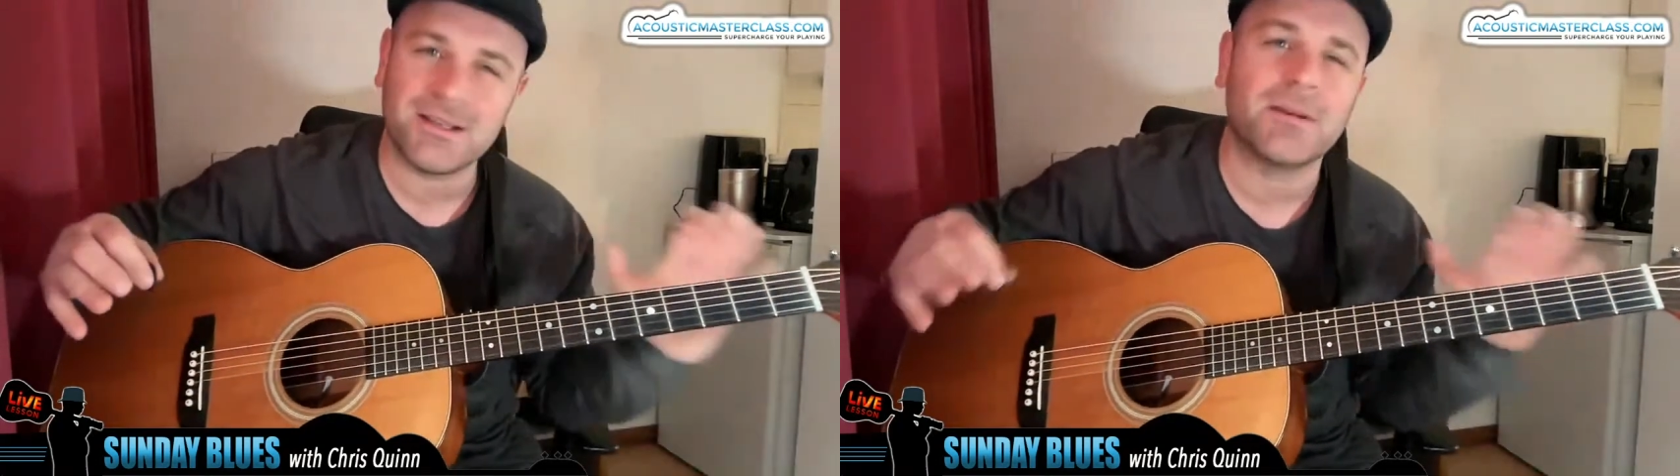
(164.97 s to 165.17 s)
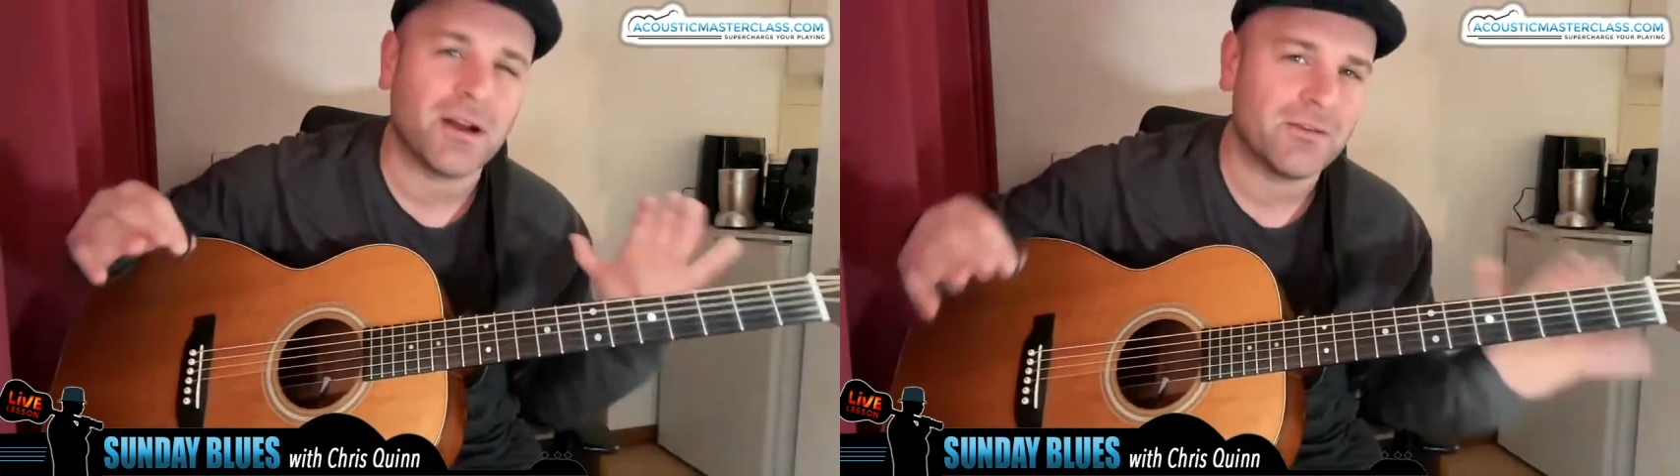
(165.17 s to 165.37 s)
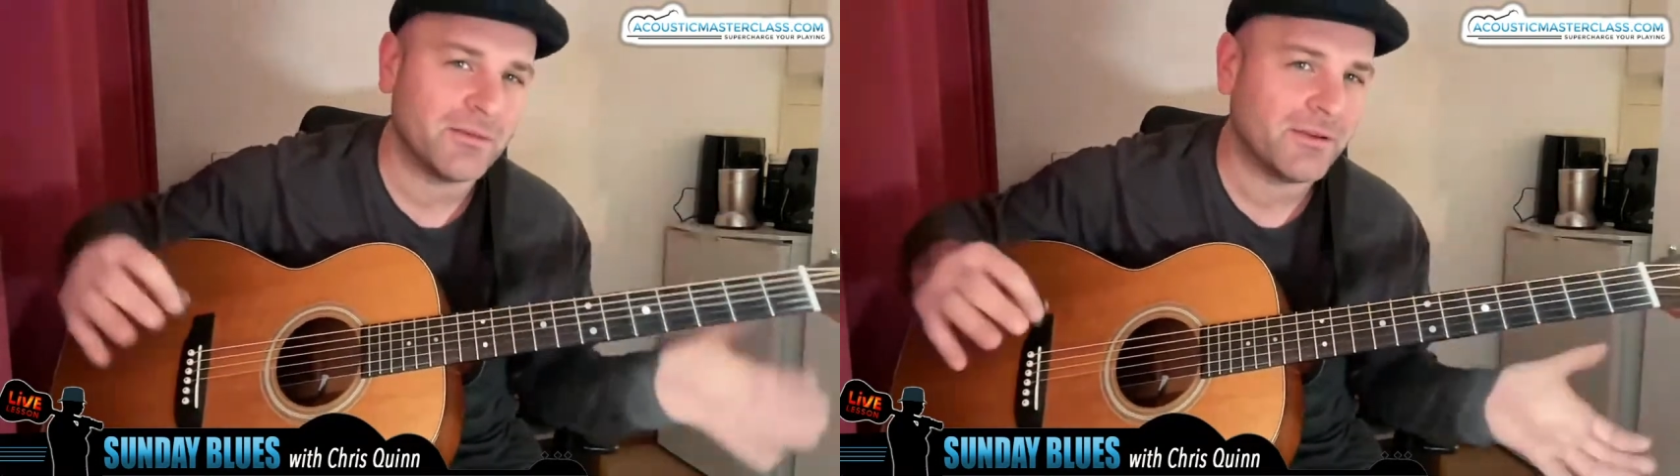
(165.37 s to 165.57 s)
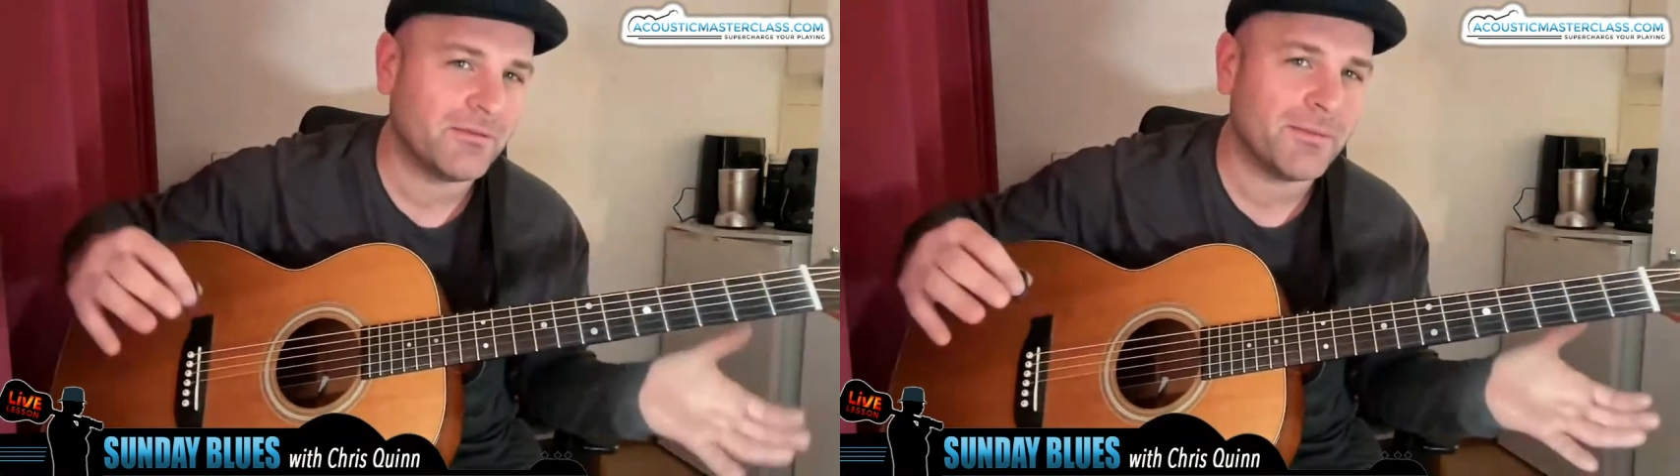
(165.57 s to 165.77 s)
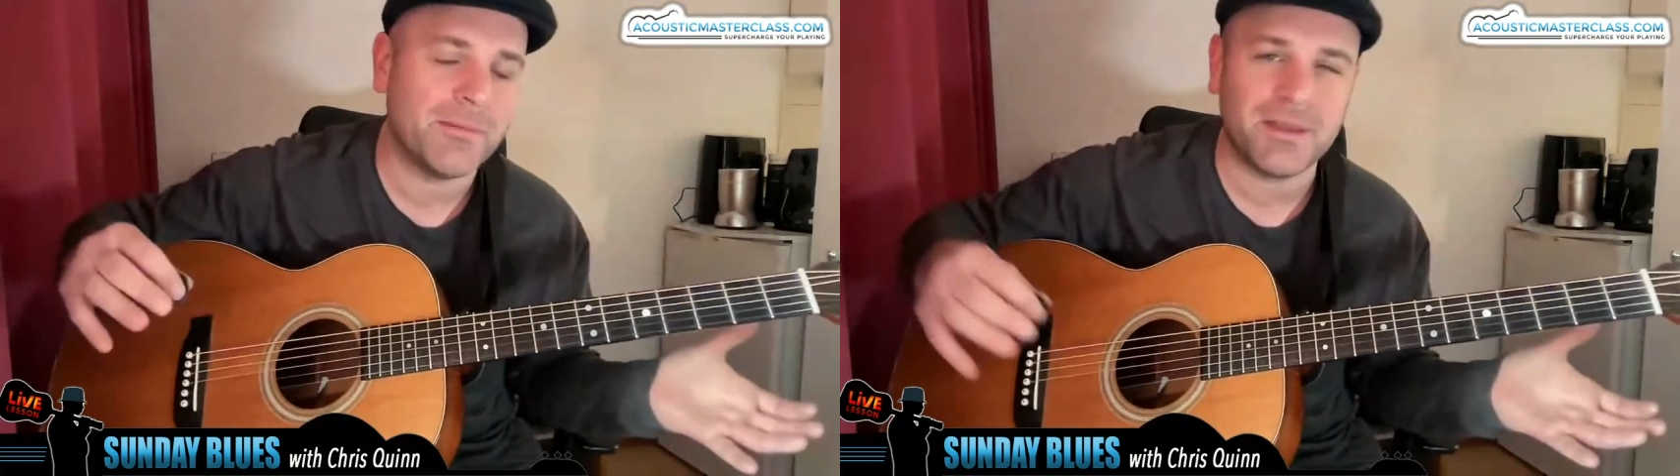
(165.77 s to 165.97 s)
I can't
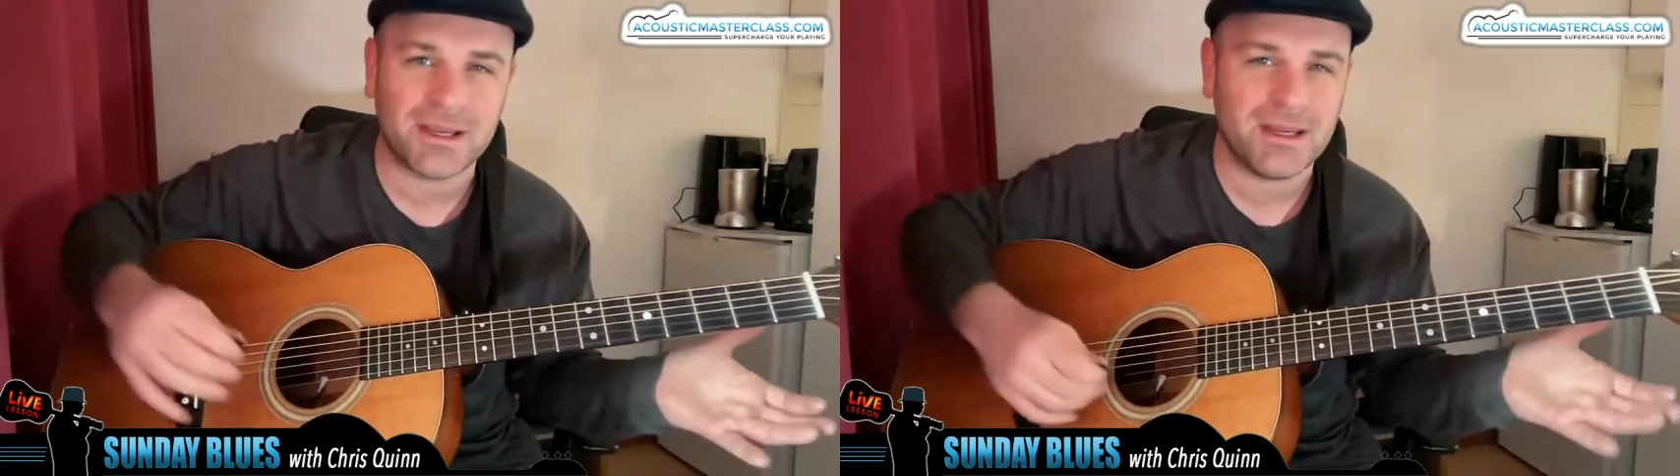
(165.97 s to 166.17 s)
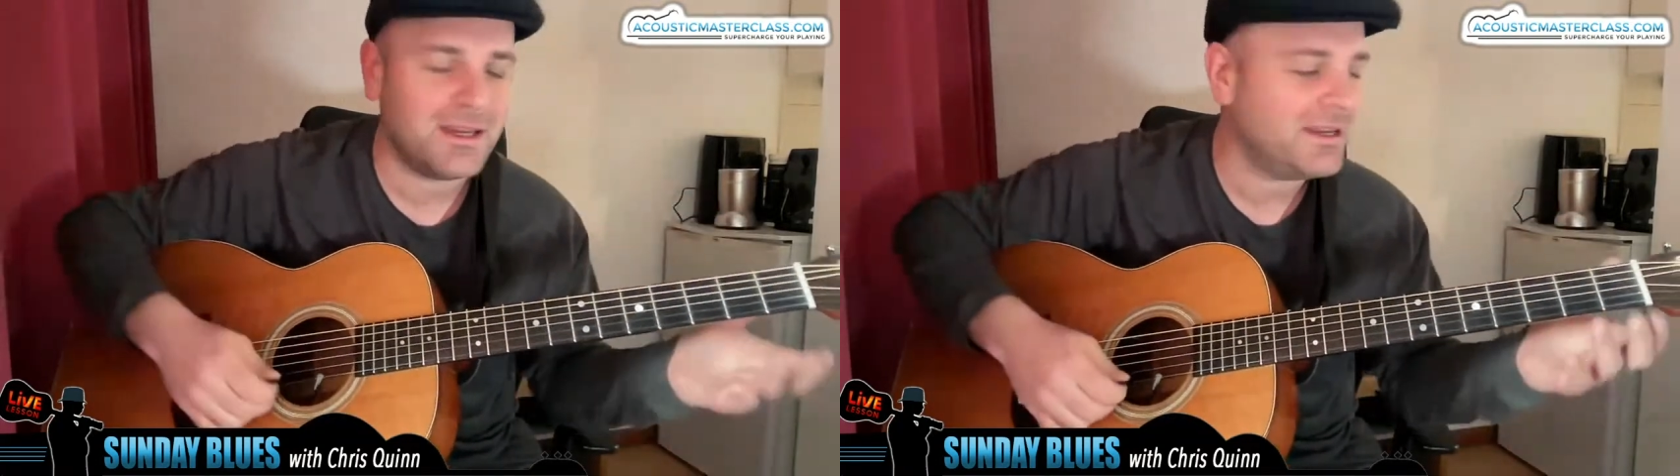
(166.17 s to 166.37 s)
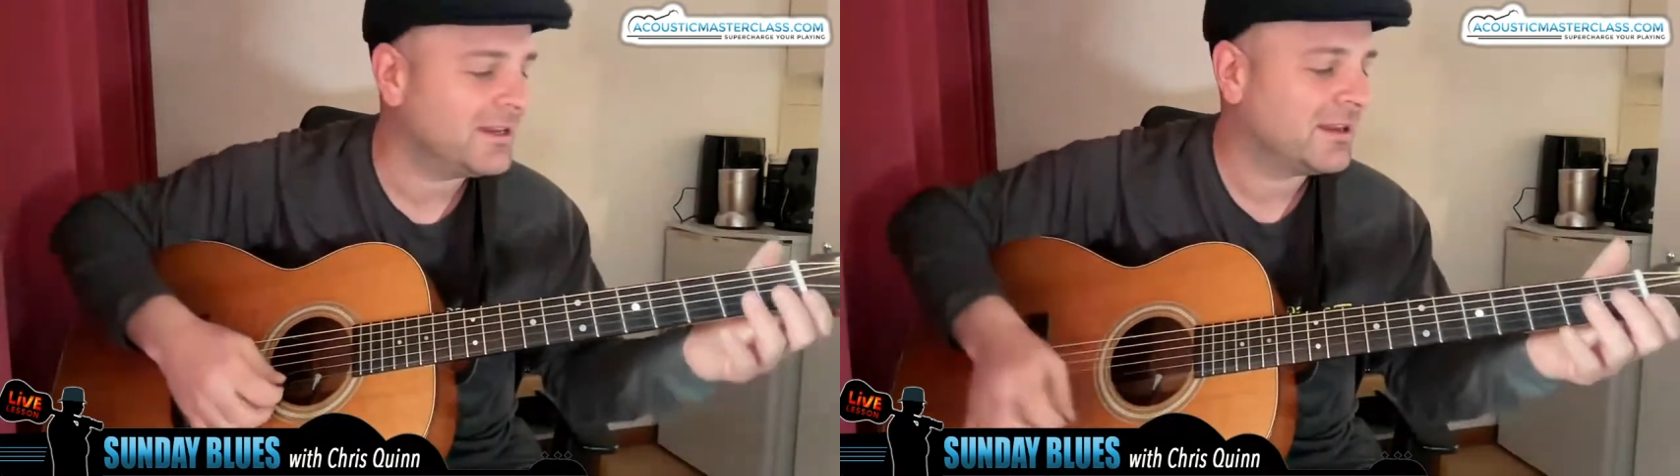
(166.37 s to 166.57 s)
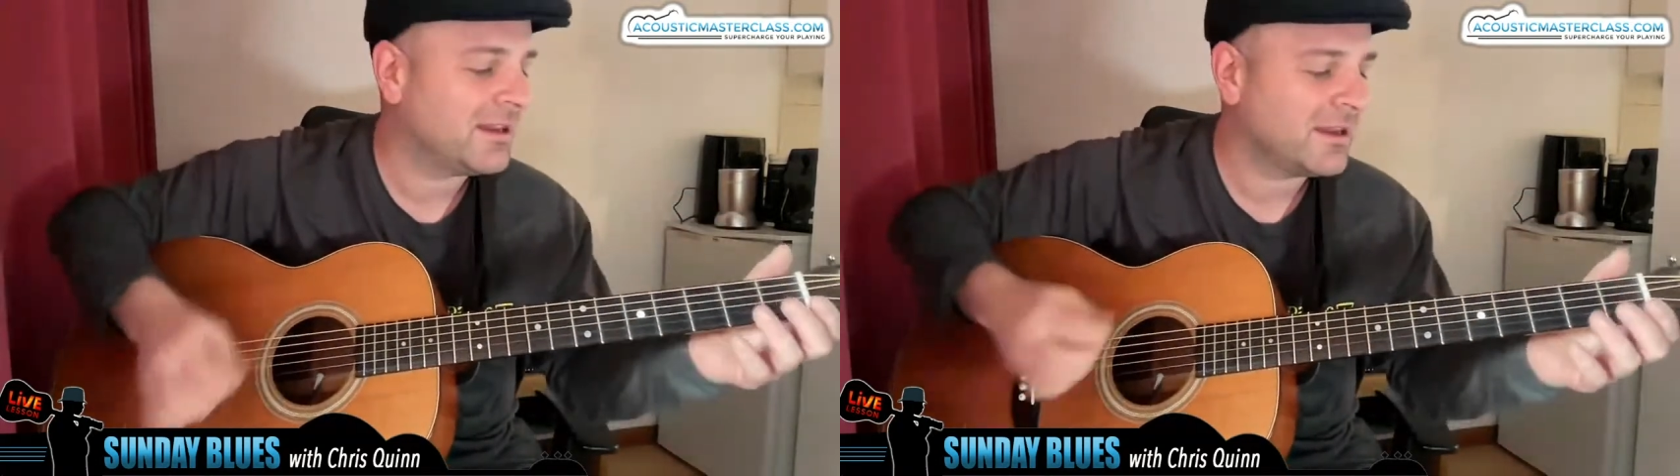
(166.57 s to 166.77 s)
remember the key.